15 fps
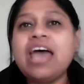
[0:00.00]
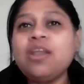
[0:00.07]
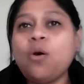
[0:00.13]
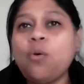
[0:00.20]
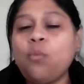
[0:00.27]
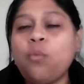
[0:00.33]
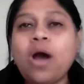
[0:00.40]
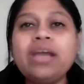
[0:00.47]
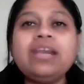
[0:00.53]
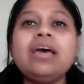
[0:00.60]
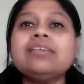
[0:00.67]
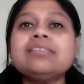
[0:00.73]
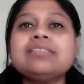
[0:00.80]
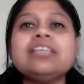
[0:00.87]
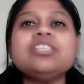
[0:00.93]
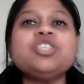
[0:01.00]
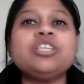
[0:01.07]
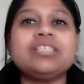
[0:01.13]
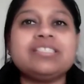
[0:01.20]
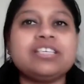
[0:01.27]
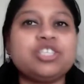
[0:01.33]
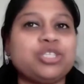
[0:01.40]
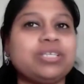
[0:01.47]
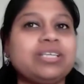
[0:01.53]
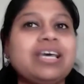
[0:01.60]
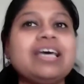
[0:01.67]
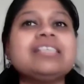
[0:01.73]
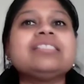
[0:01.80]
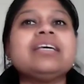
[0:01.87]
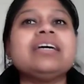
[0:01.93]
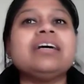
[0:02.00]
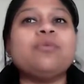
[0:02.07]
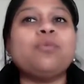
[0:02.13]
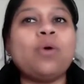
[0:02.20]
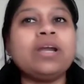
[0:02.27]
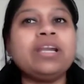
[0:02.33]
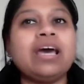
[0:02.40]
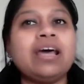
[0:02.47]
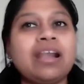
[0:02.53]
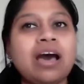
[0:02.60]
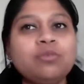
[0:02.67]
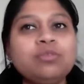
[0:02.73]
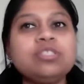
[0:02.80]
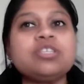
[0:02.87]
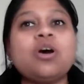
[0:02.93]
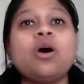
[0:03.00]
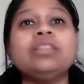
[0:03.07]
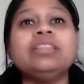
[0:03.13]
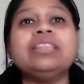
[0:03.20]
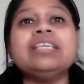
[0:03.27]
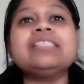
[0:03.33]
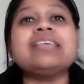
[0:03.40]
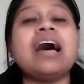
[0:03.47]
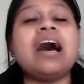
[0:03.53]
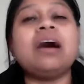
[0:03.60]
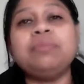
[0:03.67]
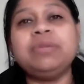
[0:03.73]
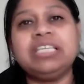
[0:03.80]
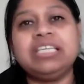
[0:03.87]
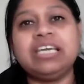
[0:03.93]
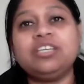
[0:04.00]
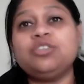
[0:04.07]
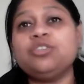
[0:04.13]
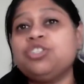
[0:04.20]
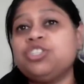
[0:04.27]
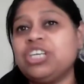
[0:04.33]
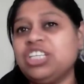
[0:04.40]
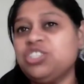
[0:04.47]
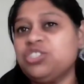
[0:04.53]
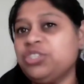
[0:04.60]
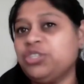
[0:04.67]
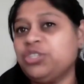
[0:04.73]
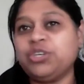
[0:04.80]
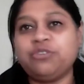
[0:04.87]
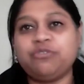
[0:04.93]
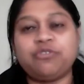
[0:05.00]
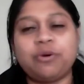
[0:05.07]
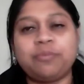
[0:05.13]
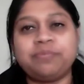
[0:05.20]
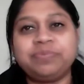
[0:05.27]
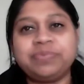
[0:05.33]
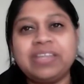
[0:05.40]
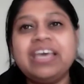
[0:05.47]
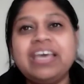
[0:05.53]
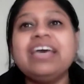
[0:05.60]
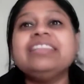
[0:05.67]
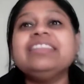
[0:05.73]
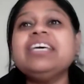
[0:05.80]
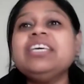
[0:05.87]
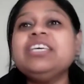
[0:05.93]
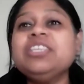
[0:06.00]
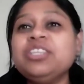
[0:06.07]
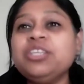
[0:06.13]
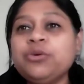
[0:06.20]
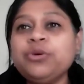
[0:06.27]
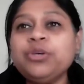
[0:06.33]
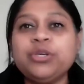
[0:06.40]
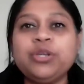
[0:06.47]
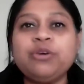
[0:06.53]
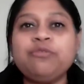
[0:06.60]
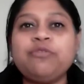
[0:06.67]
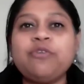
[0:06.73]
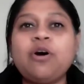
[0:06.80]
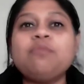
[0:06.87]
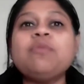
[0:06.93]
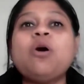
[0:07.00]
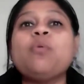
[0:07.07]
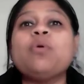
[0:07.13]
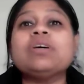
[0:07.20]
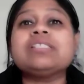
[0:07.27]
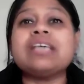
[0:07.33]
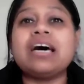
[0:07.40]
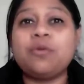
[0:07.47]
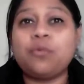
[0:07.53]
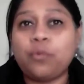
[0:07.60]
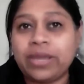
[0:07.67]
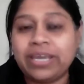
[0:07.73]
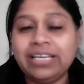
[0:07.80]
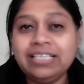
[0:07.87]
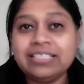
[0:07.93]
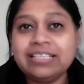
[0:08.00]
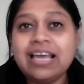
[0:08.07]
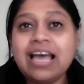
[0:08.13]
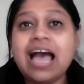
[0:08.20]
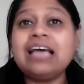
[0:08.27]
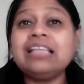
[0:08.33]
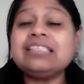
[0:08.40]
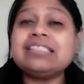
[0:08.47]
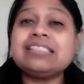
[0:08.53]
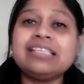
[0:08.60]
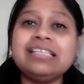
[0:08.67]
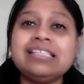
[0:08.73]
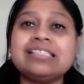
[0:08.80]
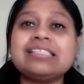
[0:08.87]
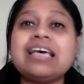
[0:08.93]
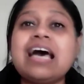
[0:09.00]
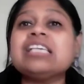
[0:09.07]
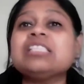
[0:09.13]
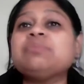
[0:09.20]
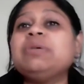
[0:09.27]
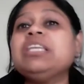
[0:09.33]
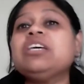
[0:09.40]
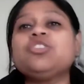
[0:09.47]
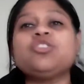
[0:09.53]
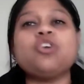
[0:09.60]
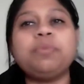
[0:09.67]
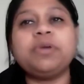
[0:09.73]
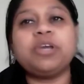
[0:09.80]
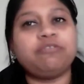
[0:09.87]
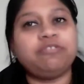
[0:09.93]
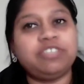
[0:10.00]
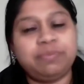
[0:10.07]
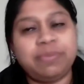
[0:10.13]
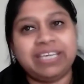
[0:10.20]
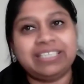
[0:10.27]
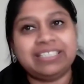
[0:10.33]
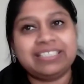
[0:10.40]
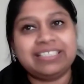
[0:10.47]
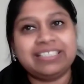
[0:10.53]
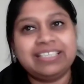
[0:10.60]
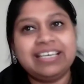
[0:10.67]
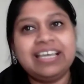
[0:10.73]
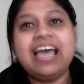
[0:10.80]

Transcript: And one such decision is the one announced on this Army Day to change the uniform. The new uniform was unveiled and since has been a topic of debate.